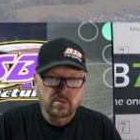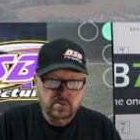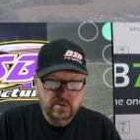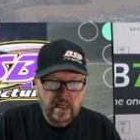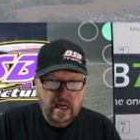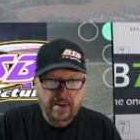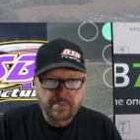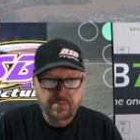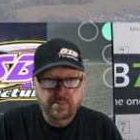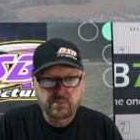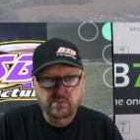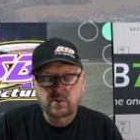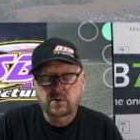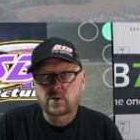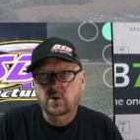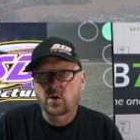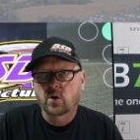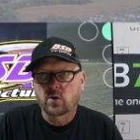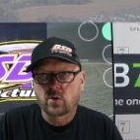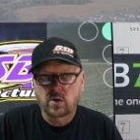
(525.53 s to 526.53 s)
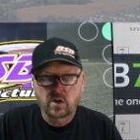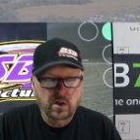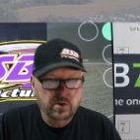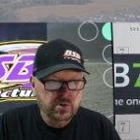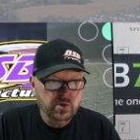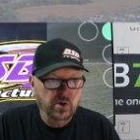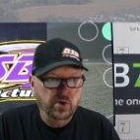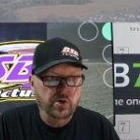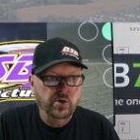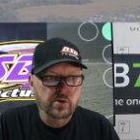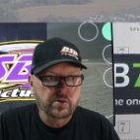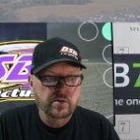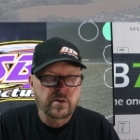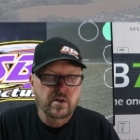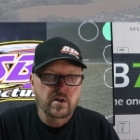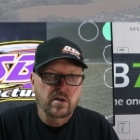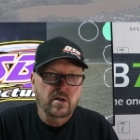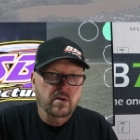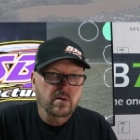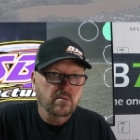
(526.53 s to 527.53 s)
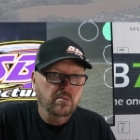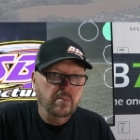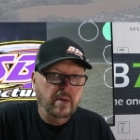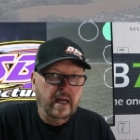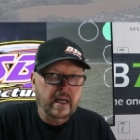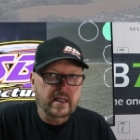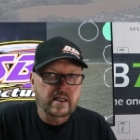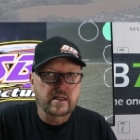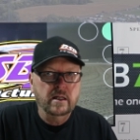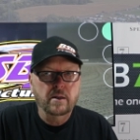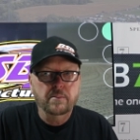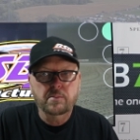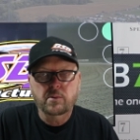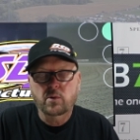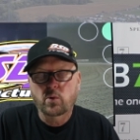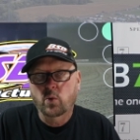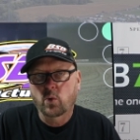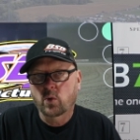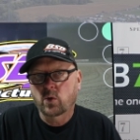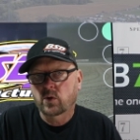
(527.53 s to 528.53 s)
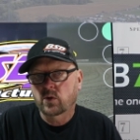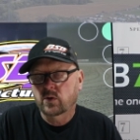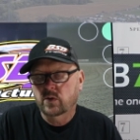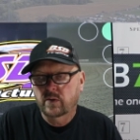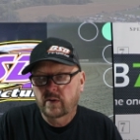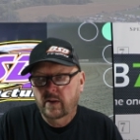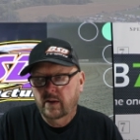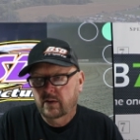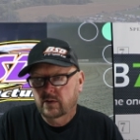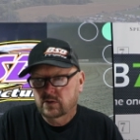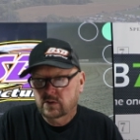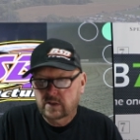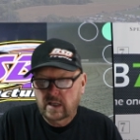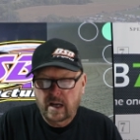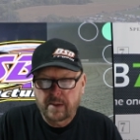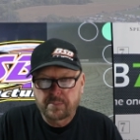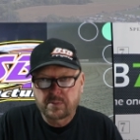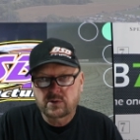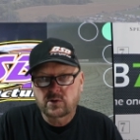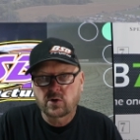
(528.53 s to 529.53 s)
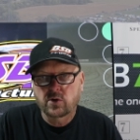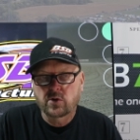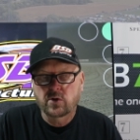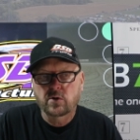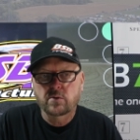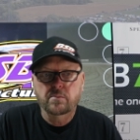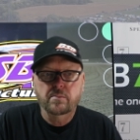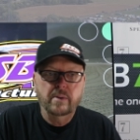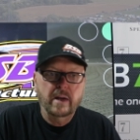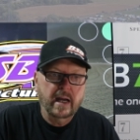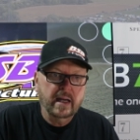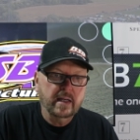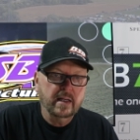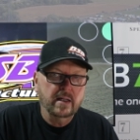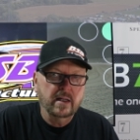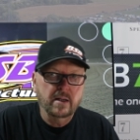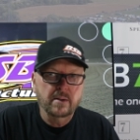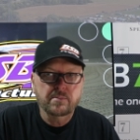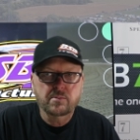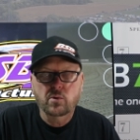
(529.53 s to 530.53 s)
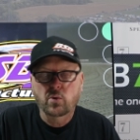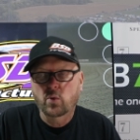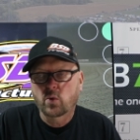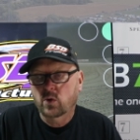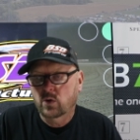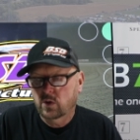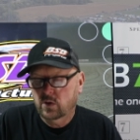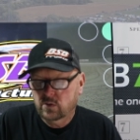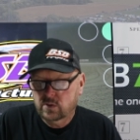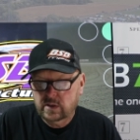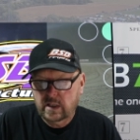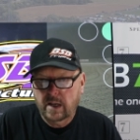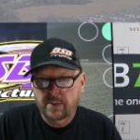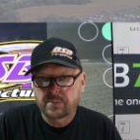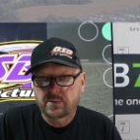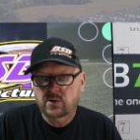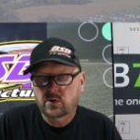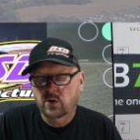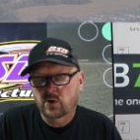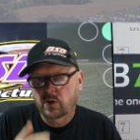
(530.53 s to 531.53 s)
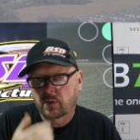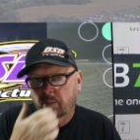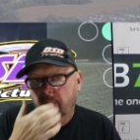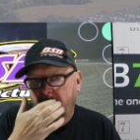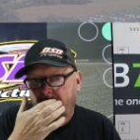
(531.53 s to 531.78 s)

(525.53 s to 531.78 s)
tap, you know, a turn, back it up quarter, tap a turn, back it up quarter, tap a turn,